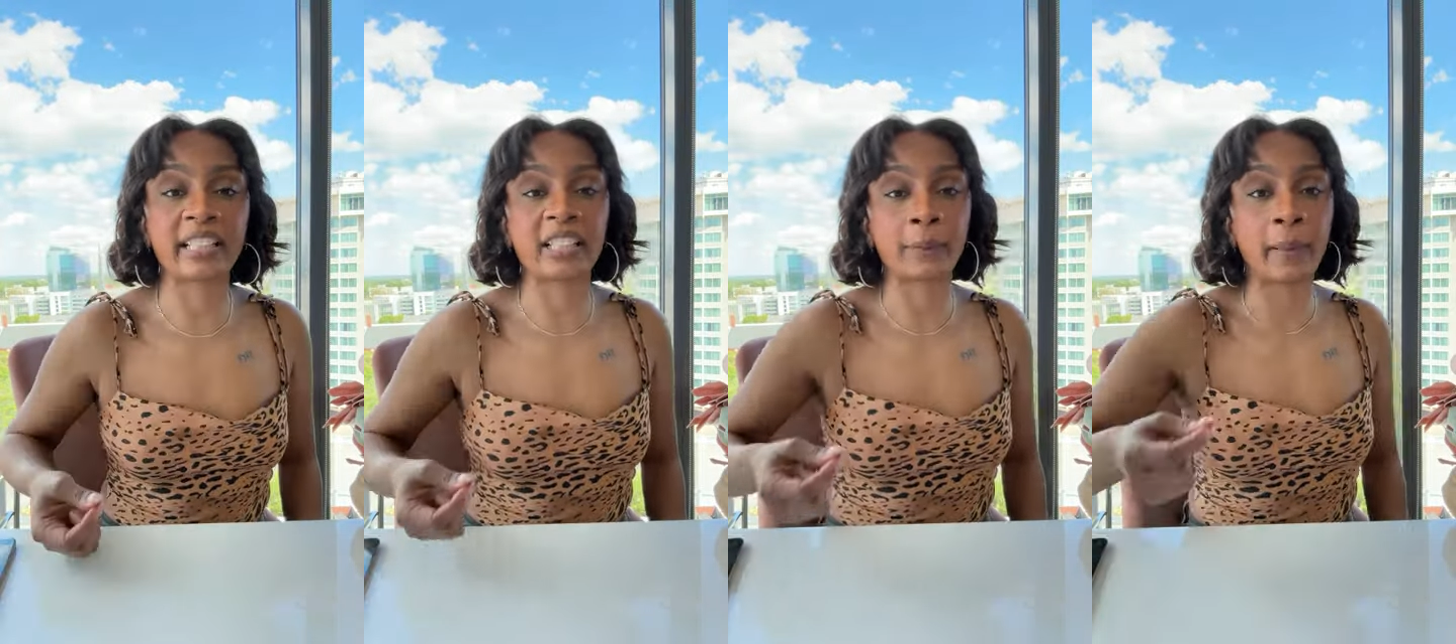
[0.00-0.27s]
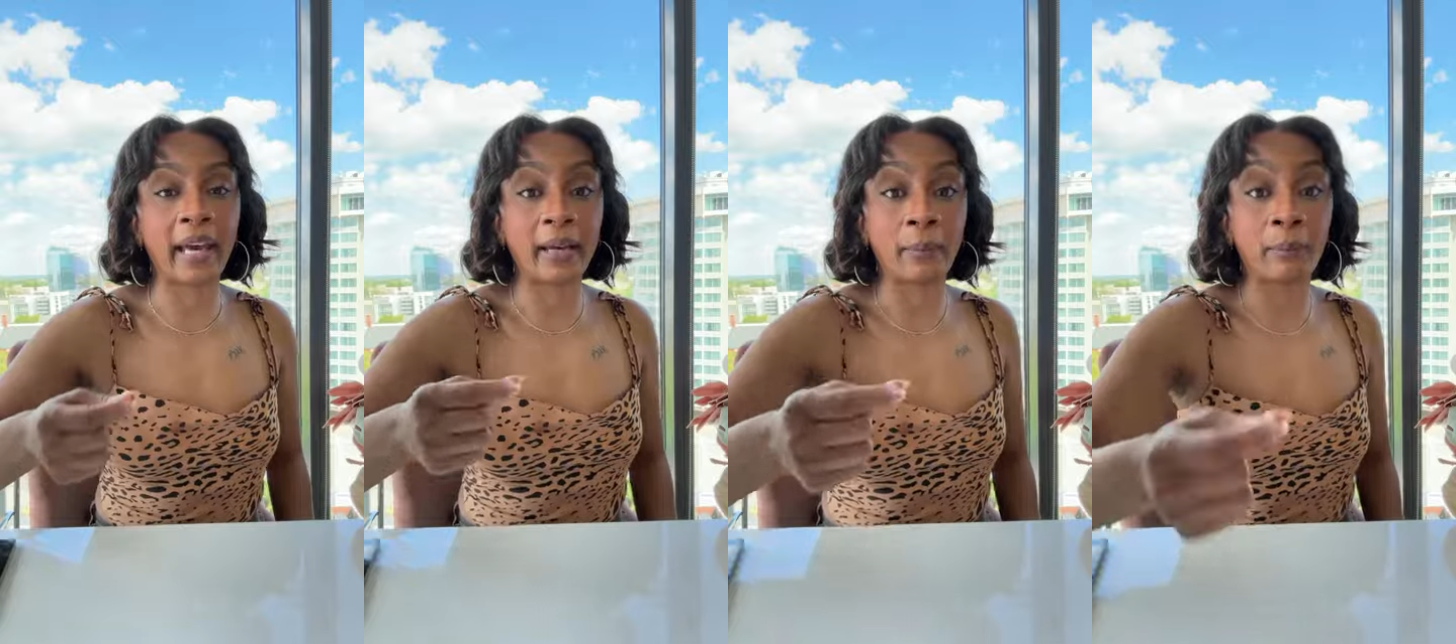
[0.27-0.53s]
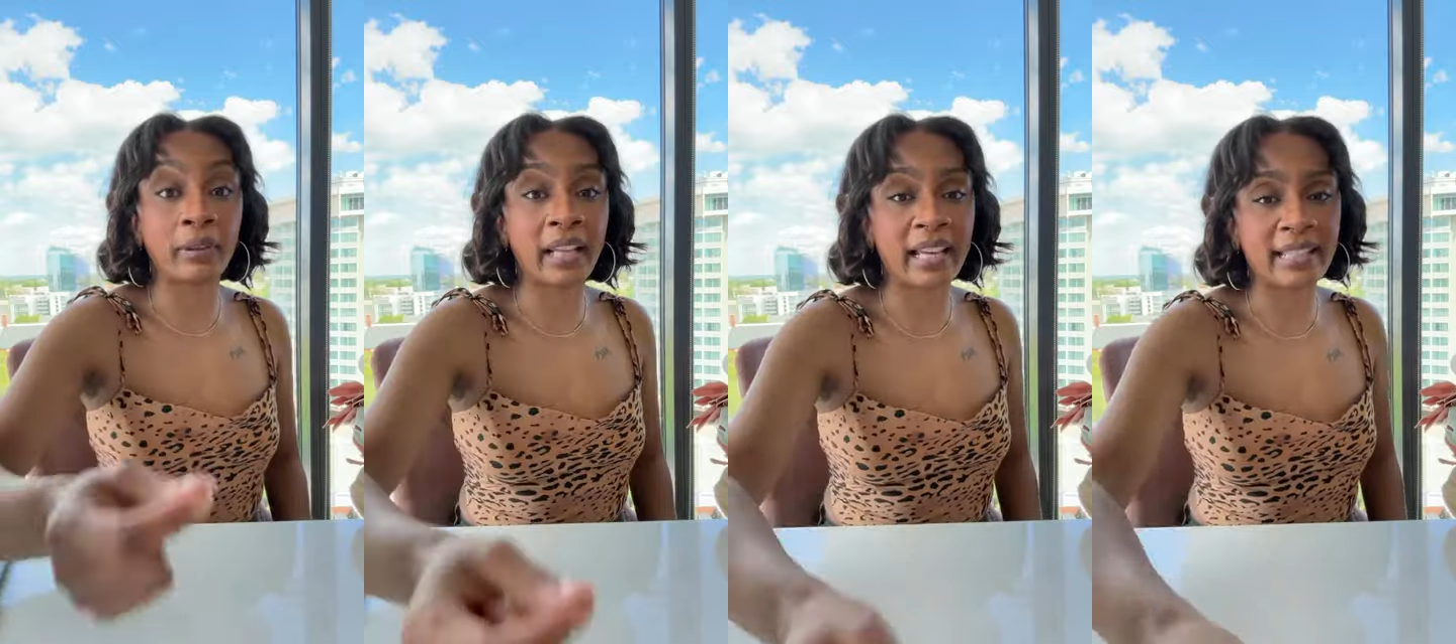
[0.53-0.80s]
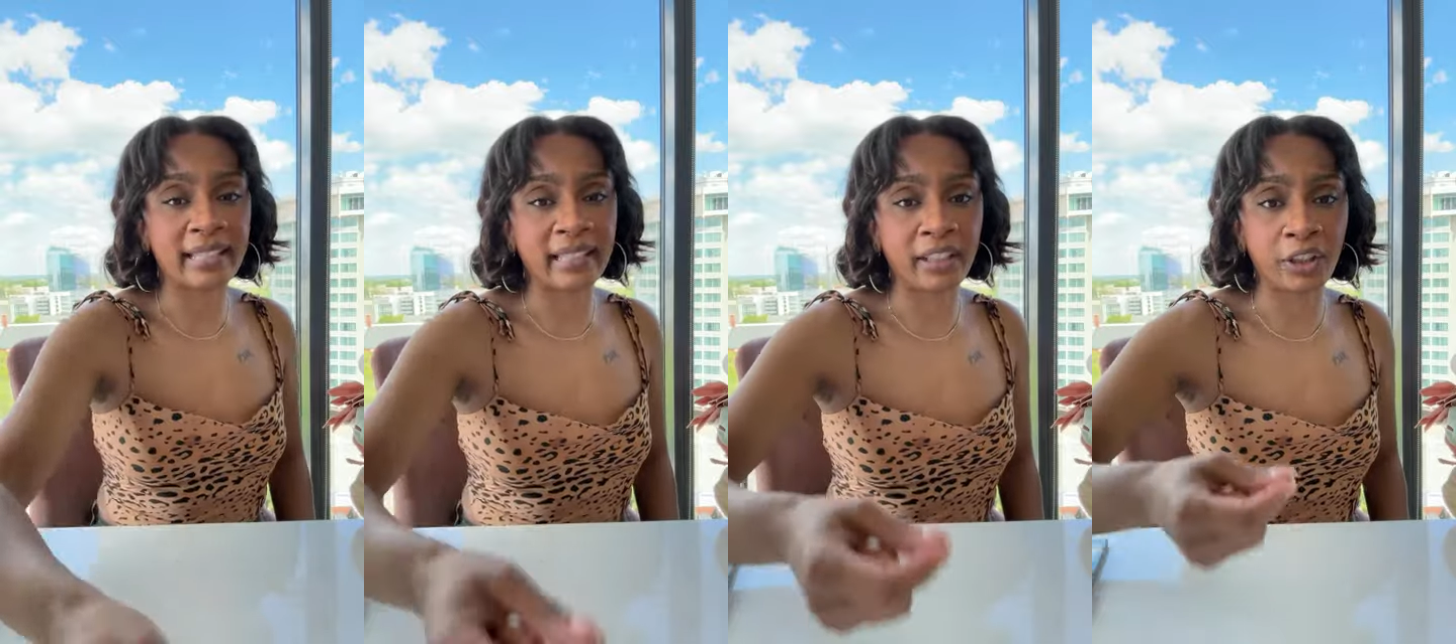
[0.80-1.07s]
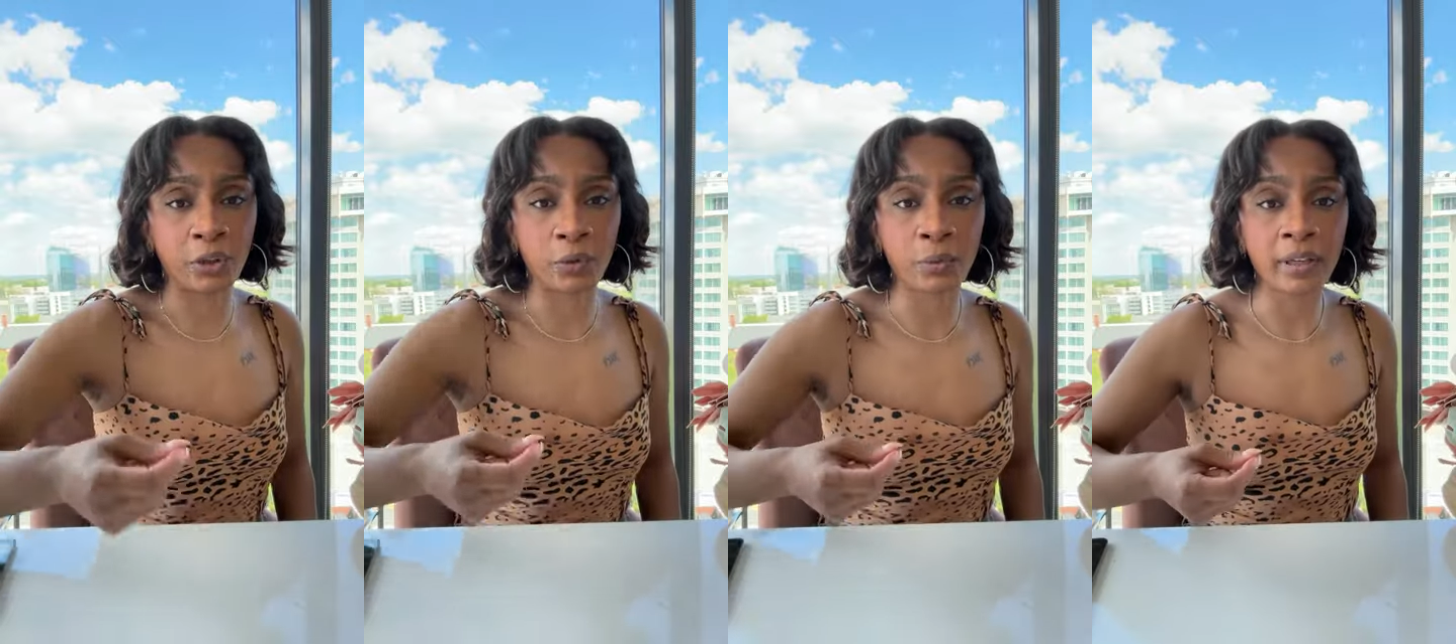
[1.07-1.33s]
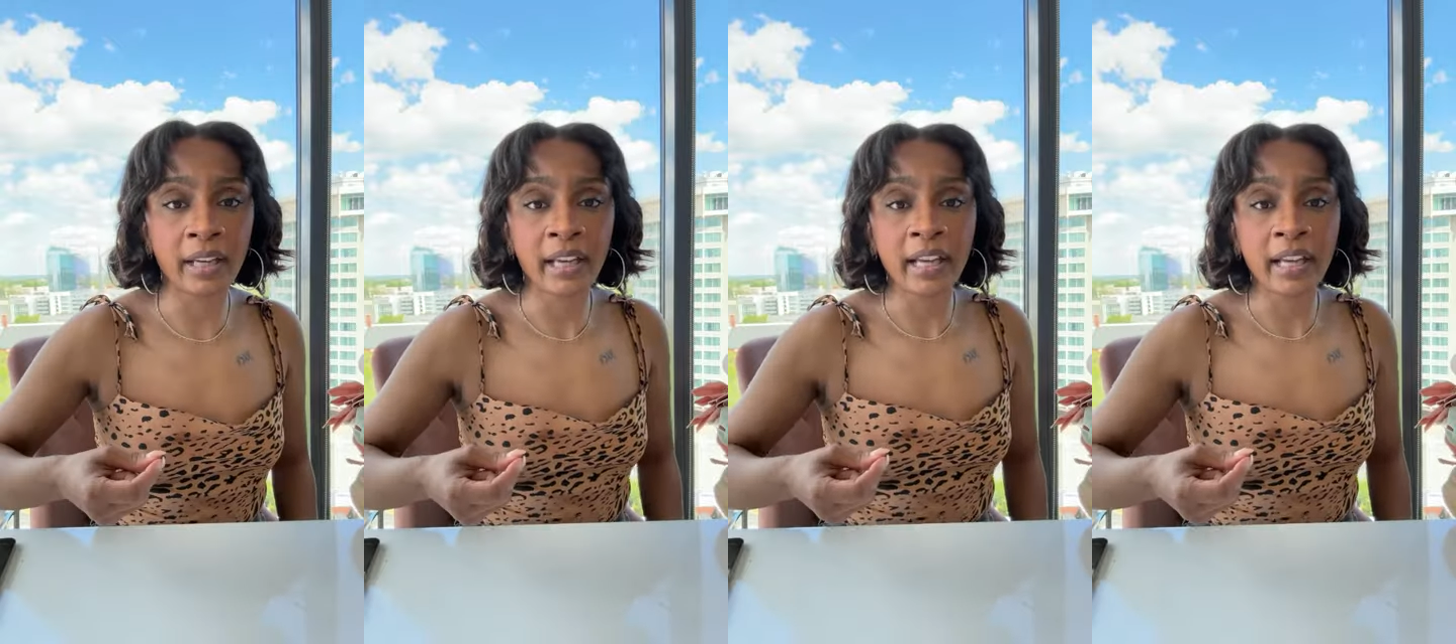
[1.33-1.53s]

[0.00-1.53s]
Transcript: expect blessing you.